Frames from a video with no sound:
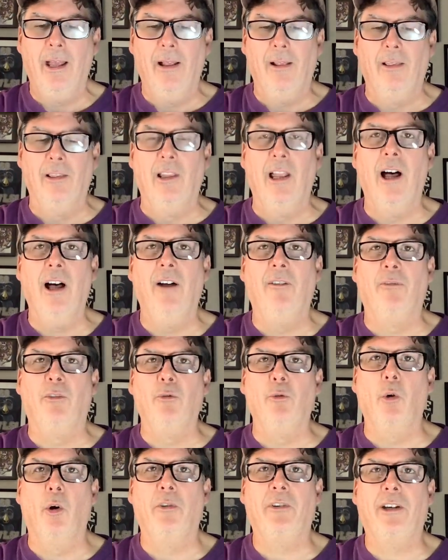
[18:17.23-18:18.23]
Love for
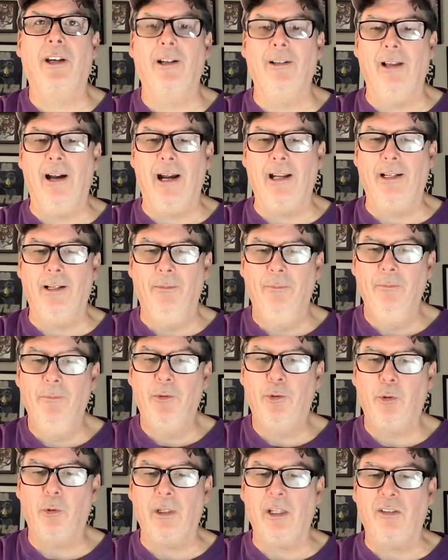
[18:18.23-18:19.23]
North Carolina
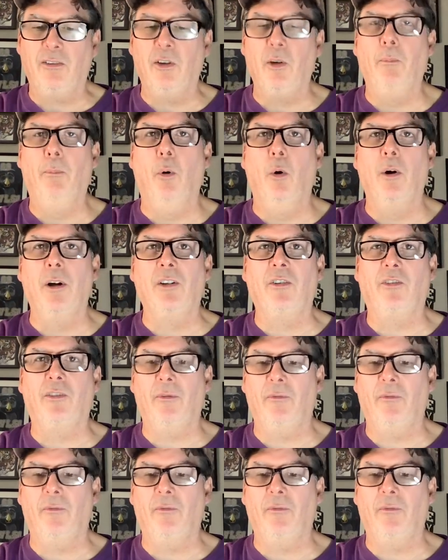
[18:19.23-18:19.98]
22 points,